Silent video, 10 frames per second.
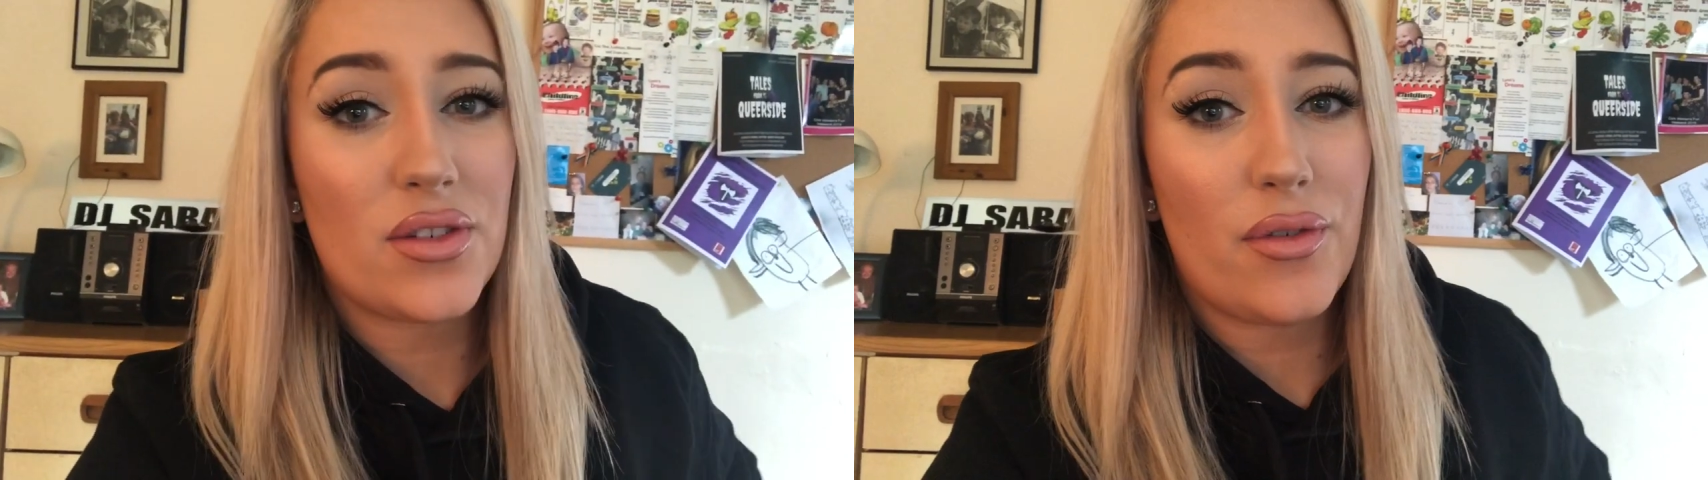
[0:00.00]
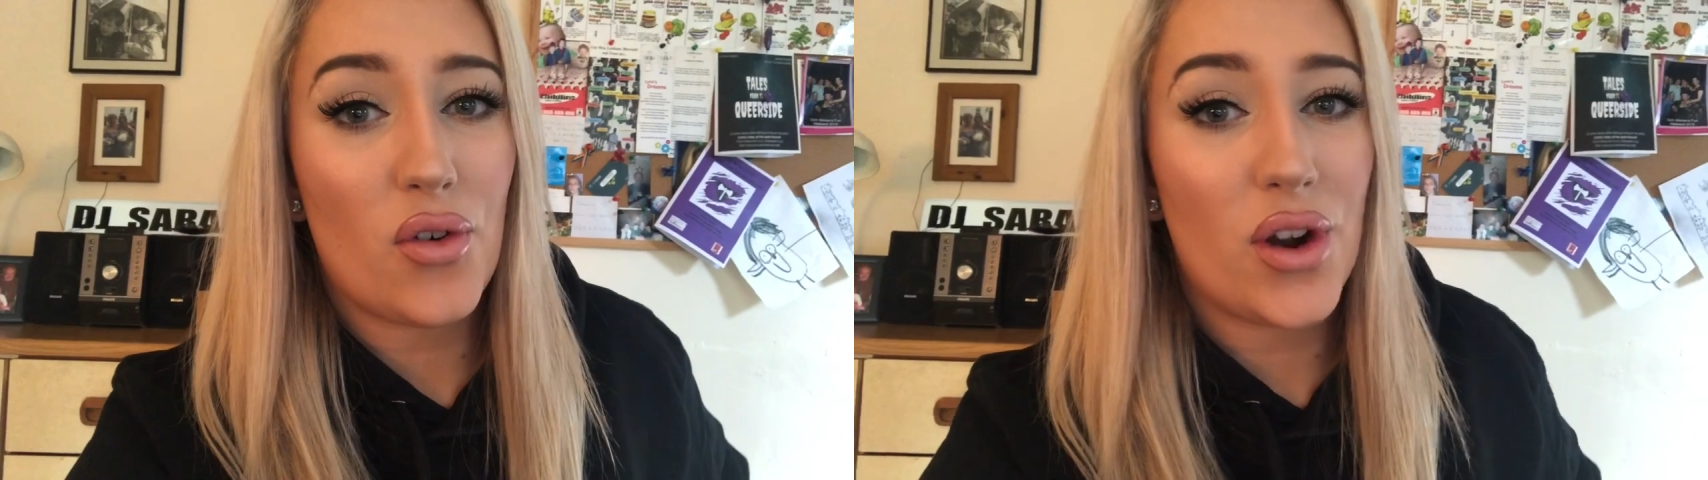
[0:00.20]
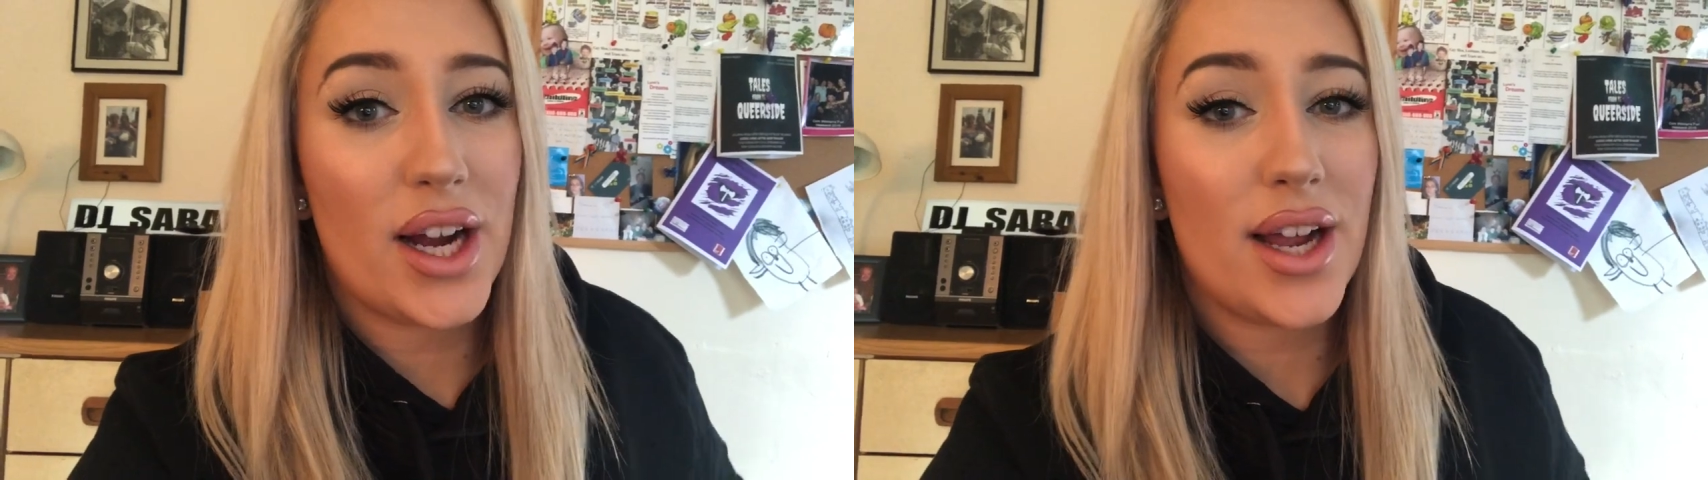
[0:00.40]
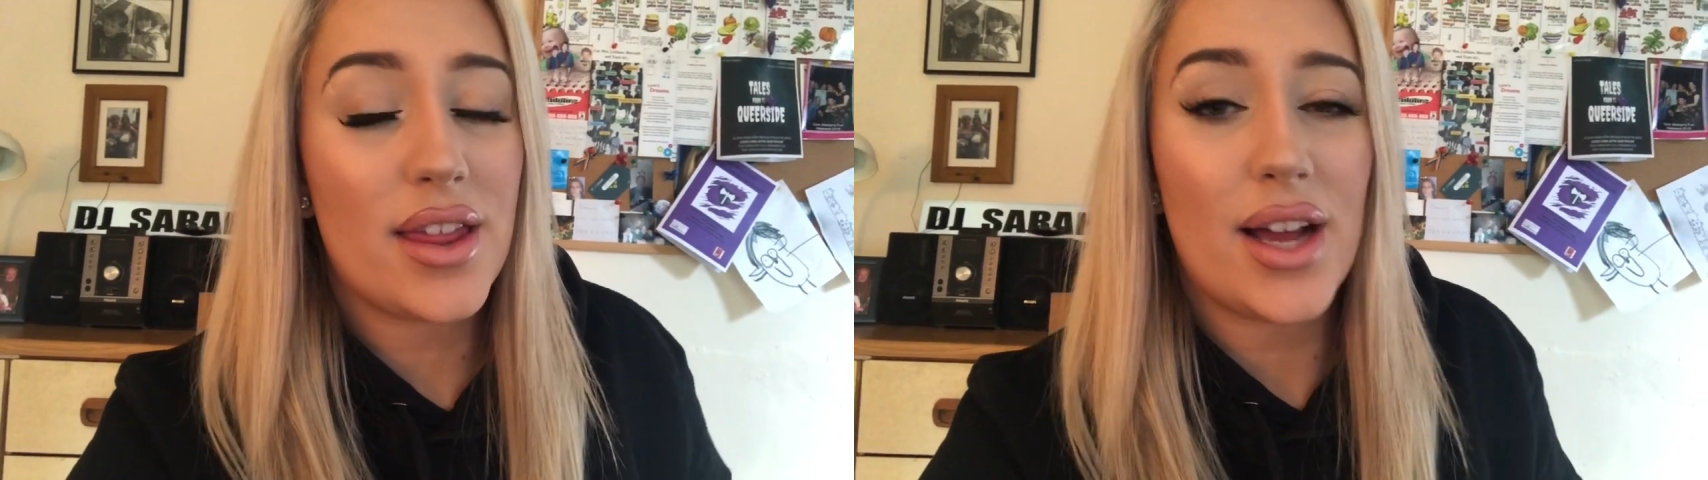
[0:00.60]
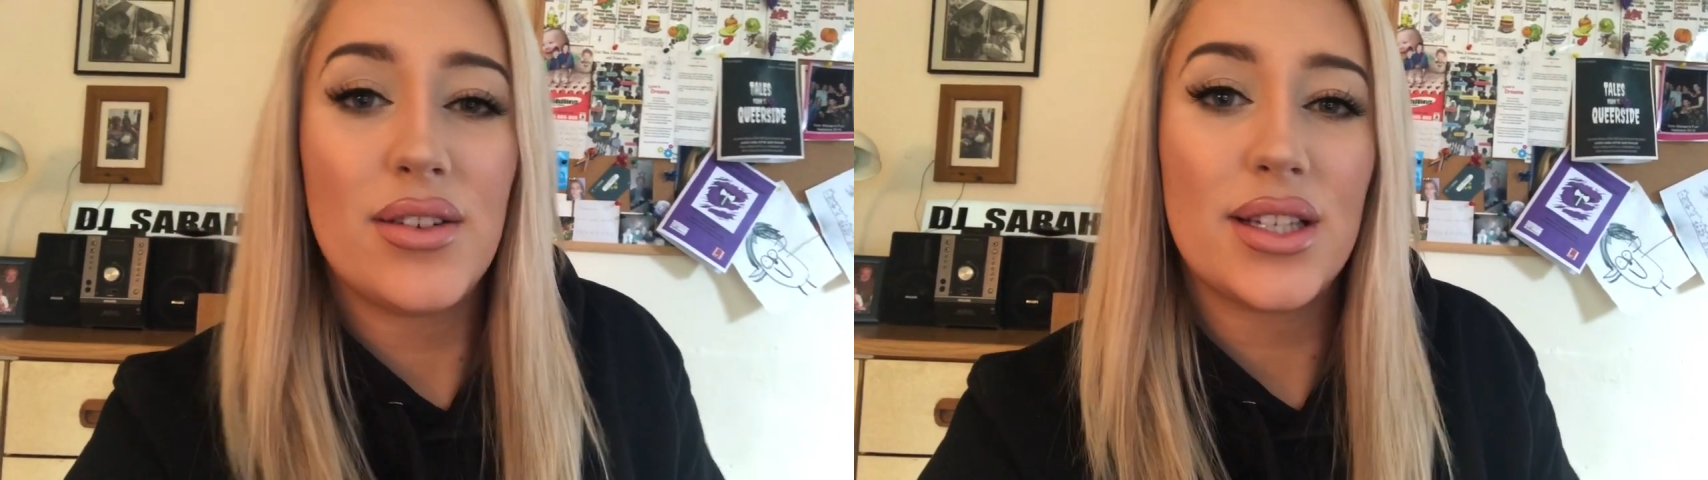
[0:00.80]

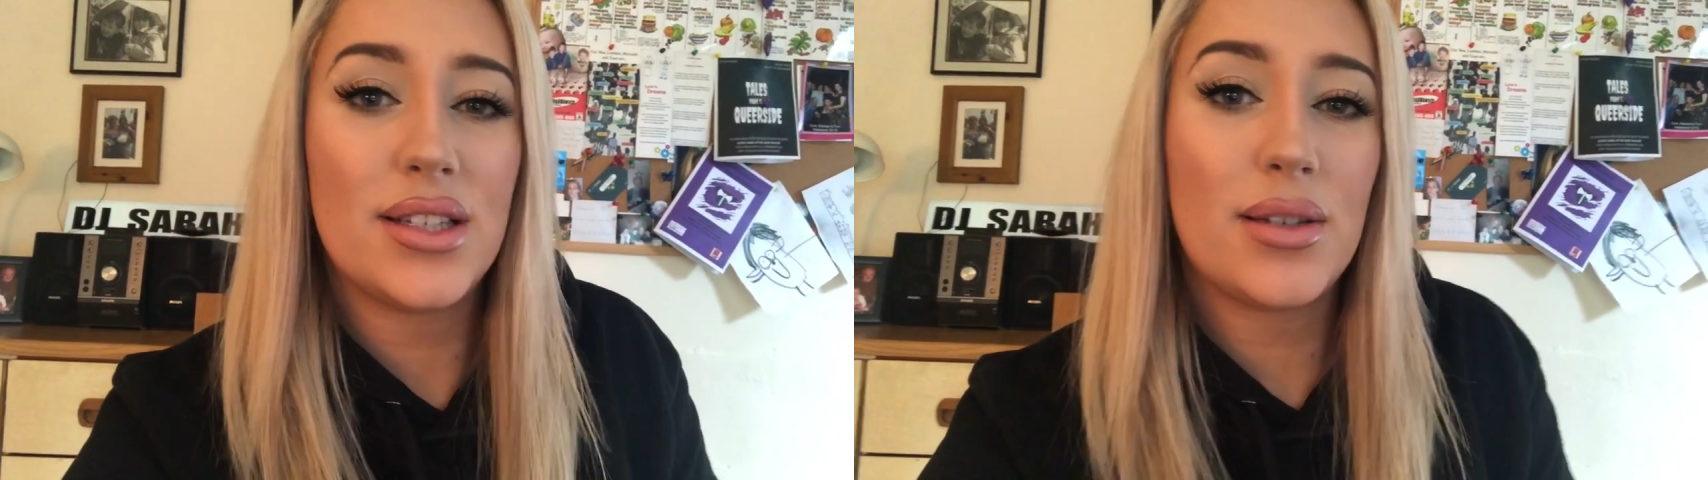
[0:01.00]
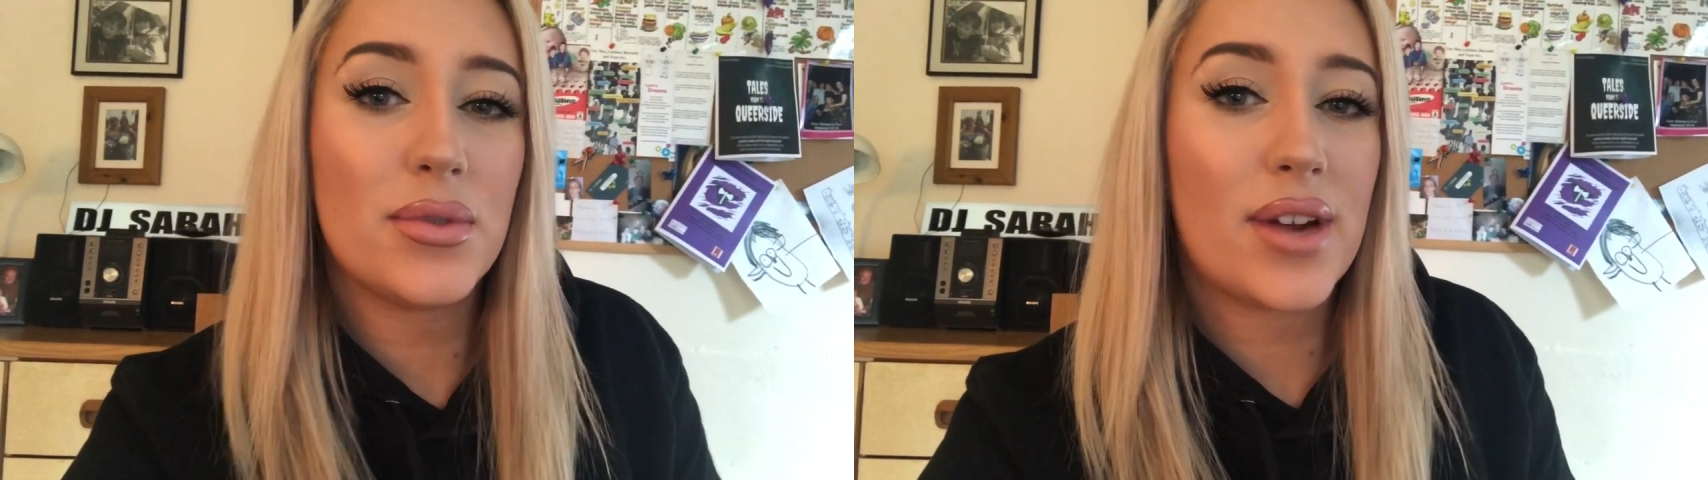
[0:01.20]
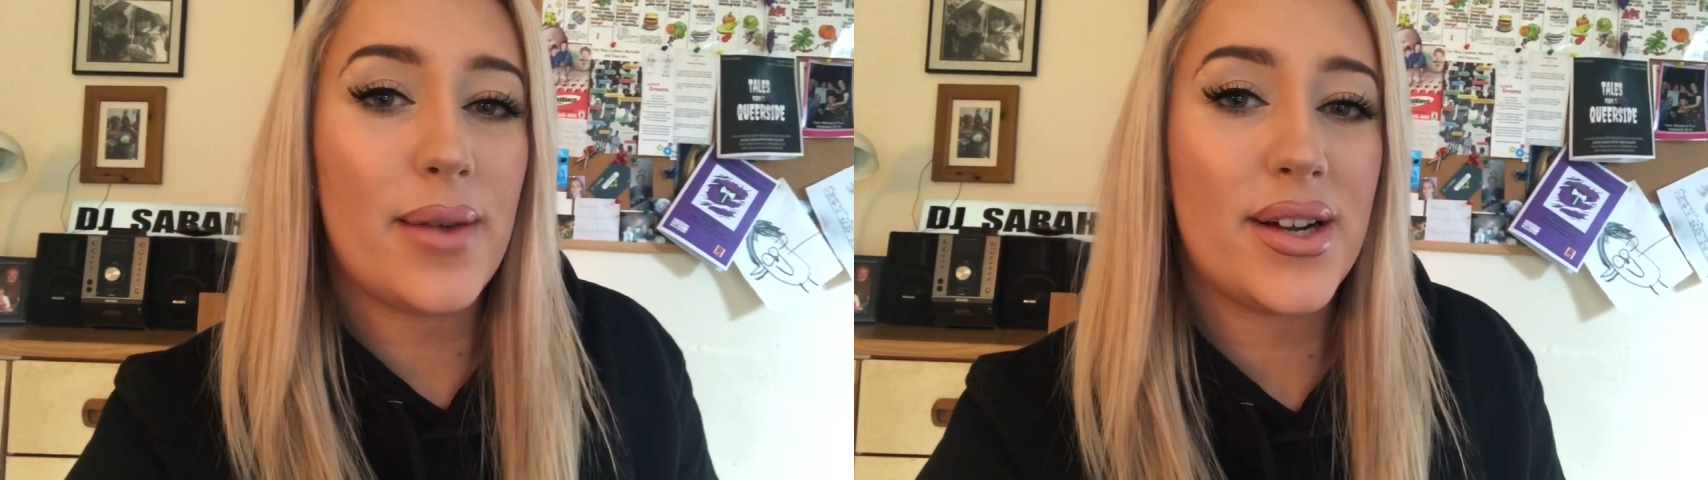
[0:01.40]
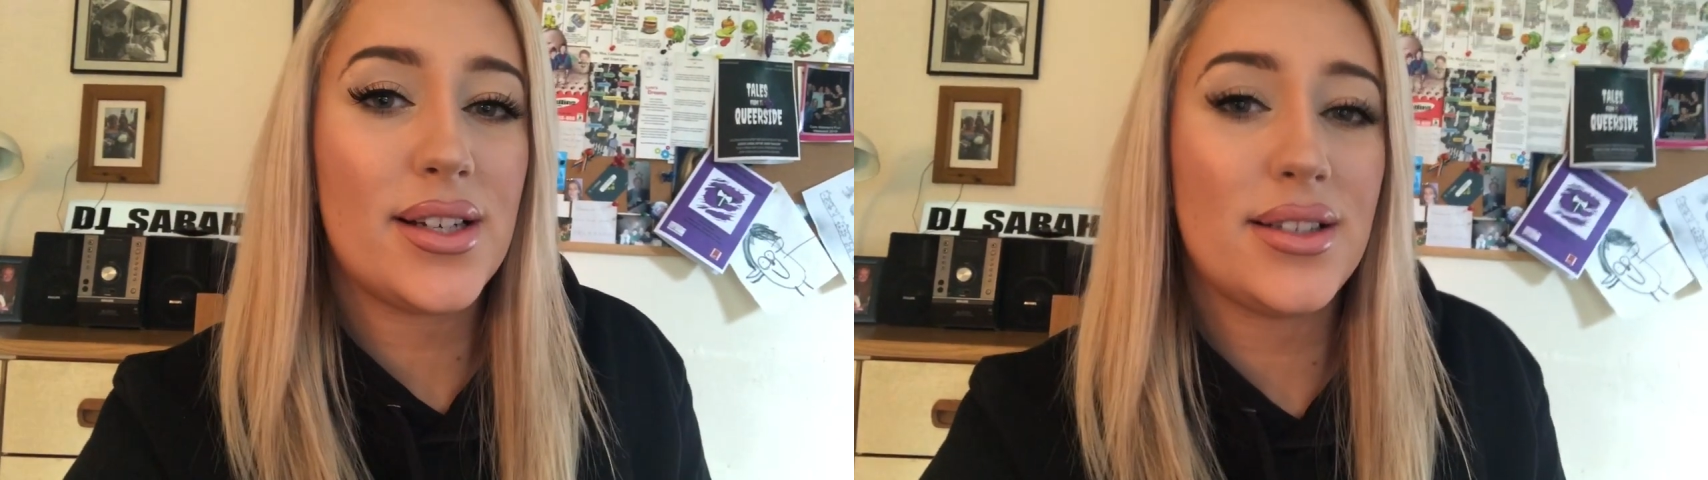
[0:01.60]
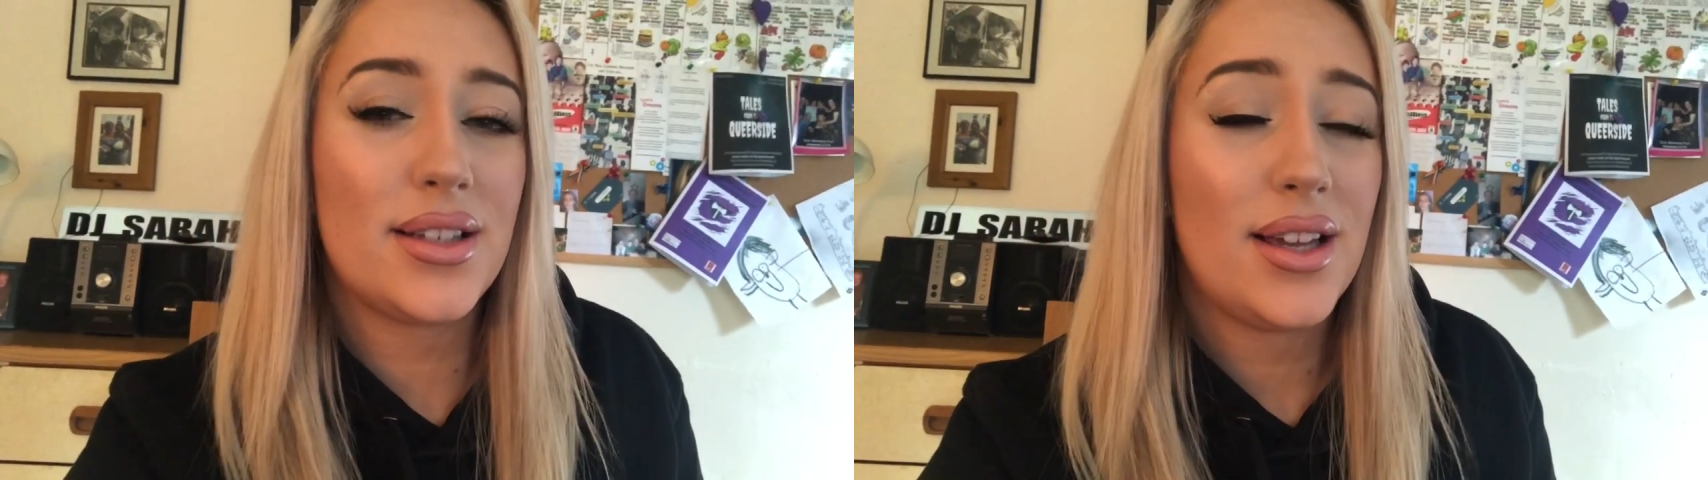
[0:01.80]
4,000 subscribers.